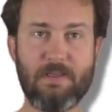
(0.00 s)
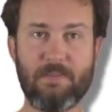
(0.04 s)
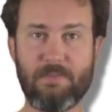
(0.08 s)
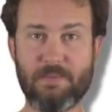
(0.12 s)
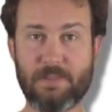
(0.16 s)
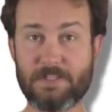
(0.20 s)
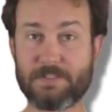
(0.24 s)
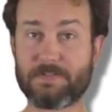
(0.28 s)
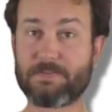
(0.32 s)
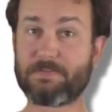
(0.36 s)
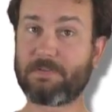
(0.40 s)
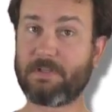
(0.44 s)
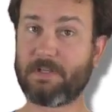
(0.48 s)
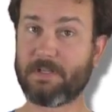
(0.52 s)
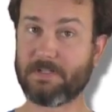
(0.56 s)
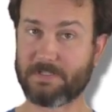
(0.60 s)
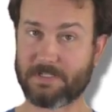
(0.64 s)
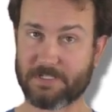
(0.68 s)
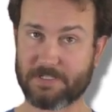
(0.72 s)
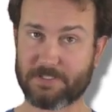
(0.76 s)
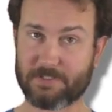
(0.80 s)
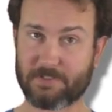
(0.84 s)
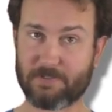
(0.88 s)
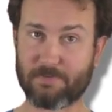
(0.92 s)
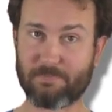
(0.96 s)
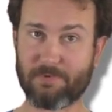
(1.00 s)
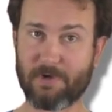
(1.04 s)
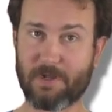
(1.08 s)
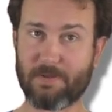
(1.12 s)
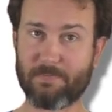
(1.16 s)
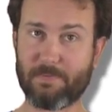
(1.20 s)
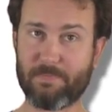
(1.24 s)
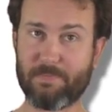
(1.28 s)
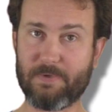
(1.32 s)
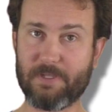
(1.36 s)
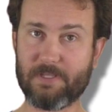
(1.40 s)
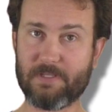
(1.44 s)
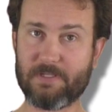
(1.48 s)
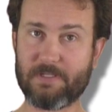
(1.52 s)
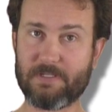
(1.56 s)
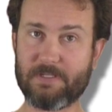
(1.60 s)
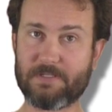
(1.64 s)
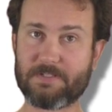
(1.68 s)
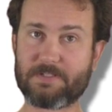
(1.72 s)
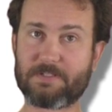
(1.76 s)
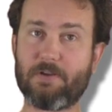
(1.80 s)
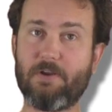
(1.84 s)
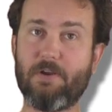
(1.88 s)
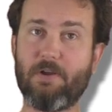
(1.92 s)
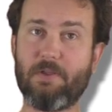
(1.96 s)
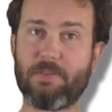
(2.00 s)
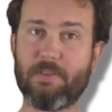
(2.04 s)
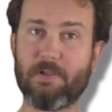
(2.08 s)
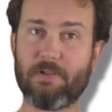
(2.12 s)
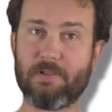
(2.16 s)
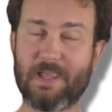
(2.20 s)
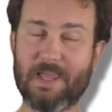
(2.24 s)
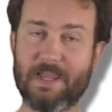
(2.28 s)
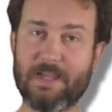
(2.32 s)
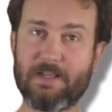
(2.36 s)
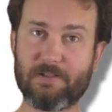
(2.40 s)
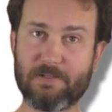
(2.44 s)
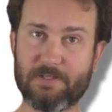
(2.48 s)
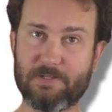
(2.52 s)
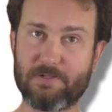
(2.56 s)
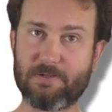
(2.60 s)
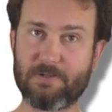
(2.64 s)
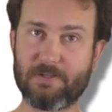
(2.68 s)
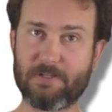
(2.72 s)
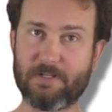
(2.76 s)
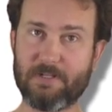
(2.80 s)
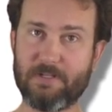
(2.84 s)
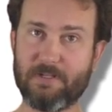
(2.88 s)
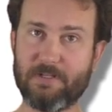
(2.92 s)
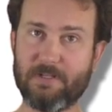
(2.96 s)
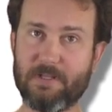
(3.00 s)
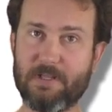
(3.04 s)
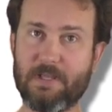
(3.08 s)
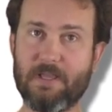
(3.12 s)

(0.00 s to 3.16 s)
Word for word: This conditional probability is called the likelihood,